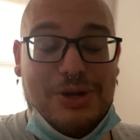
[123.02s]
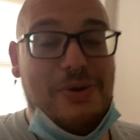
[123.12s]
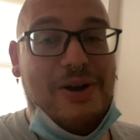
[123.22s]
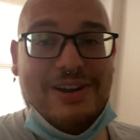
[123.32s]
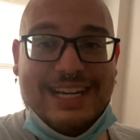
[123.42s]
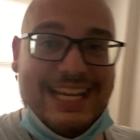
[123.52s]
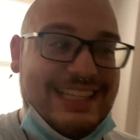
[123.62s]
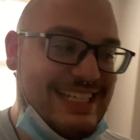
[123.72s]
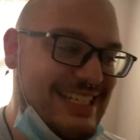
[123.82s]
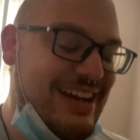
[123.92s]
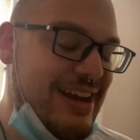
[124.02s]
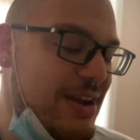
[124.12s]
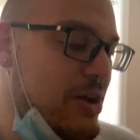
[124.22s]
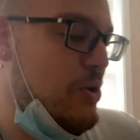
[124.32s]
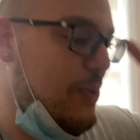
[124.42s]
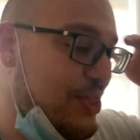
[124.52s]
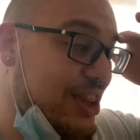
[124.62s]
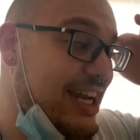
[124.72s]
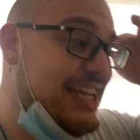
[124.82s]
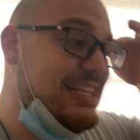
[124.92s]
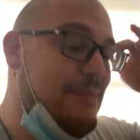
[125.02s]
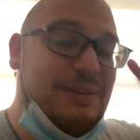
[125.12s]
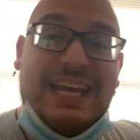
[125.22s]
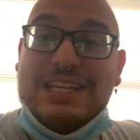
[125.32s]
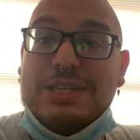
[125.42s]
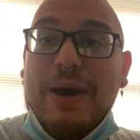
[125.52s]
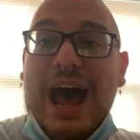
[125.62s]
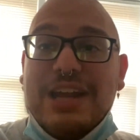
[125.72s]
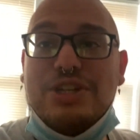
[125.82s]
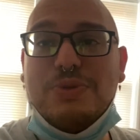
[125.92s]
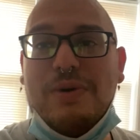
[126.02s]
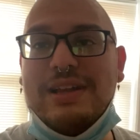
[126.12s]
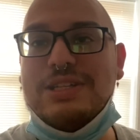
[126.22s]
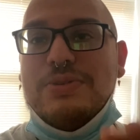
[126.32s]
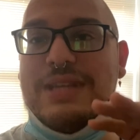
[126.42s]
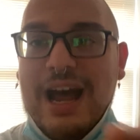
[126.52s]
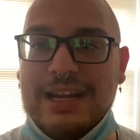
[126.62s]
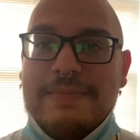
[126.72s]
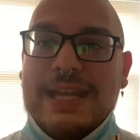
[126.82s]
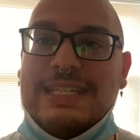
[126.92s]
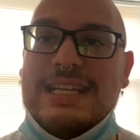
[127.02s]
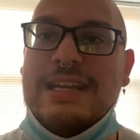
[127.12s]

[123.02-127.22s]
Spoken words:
hard to get this done within the next couple days. So I just want to document it